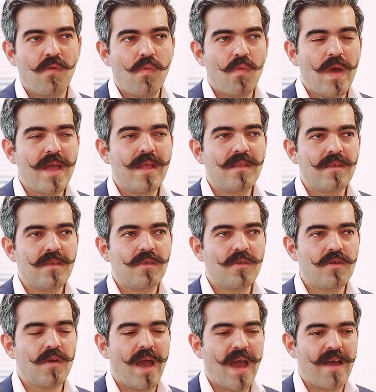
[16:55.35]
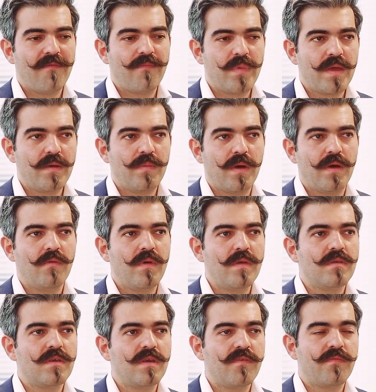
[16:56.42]
When you have people,
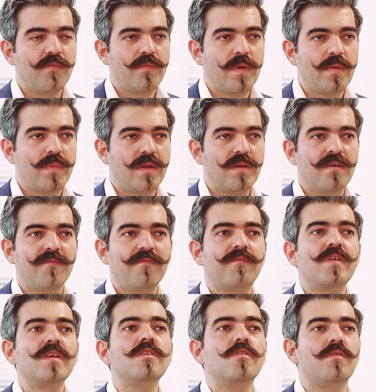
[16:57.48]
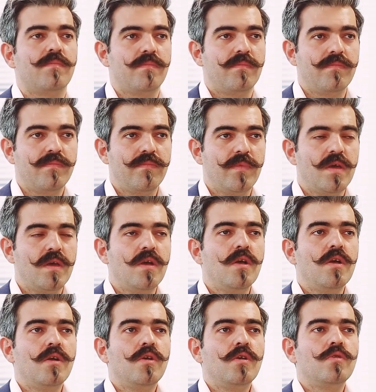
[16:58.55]
when you give people the freedom
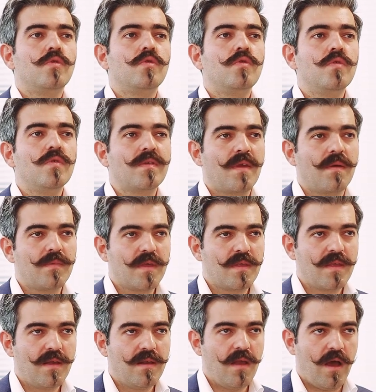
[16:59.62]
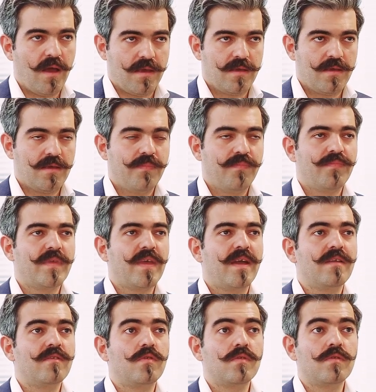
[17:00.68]
to do something they like,
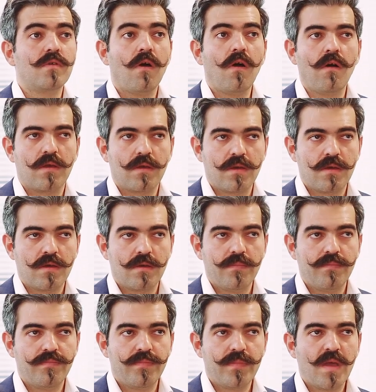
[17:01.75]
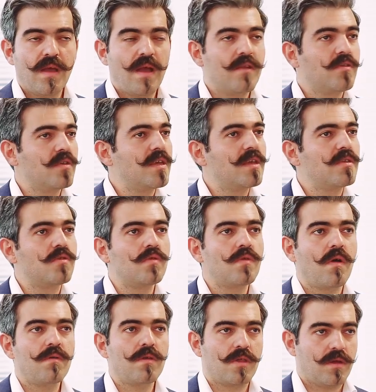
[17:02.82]
and to talk, and to get to
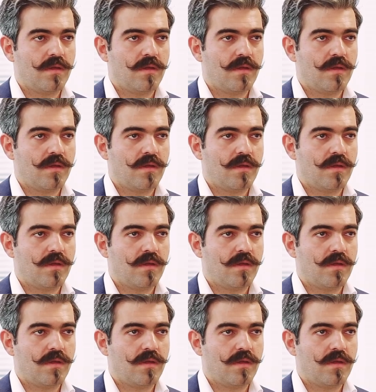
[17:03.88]
know each